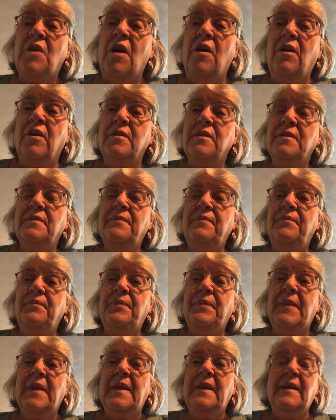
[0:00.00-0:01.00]
of God.
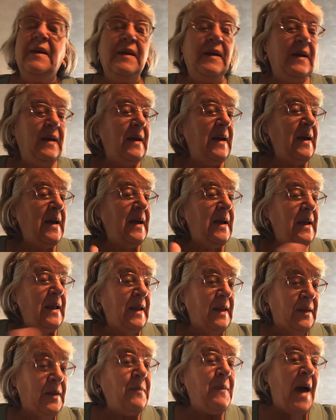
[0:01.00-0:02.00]

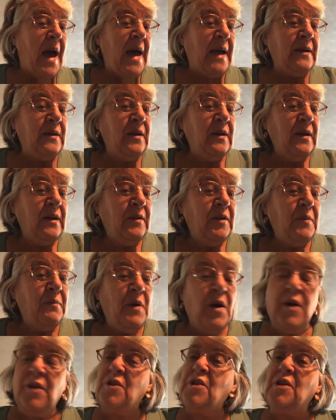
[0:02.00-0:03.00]
The man, the
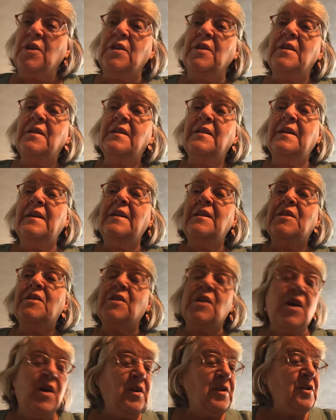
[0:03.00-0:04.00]
merchant, in
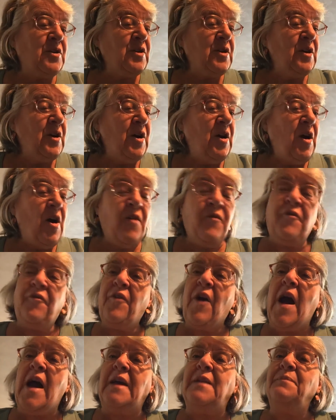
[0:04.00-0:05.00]
search of
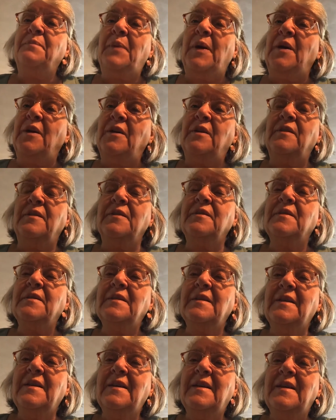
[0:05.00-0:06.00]
fine
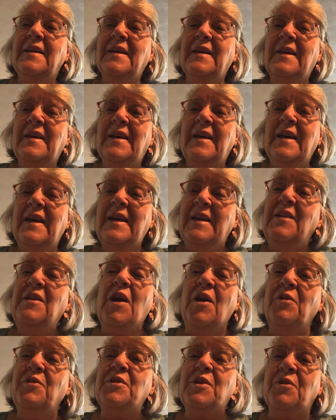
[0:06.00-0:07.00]
pearls. He
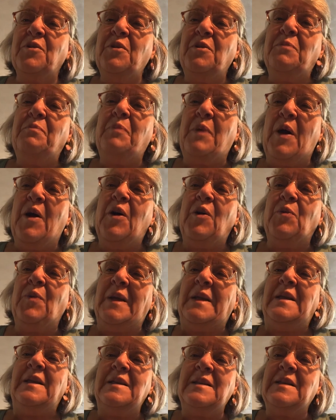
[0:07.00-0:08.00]
knows a good pearl
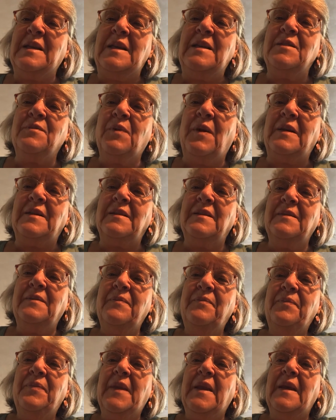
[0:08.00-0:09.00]
when he sees one.
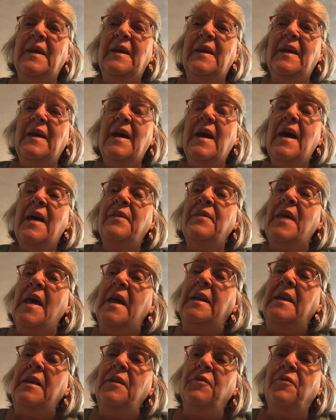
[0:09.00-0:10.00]
And
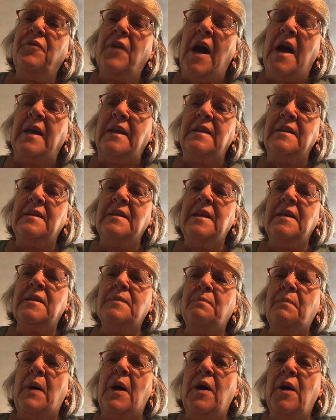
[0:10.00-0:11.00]
then he finds
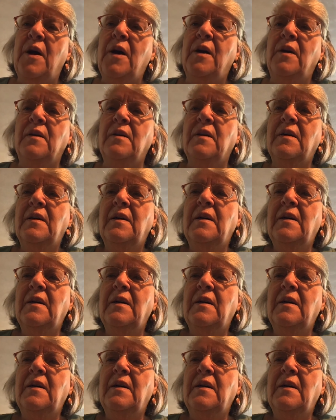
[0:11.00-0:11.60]
this pearl,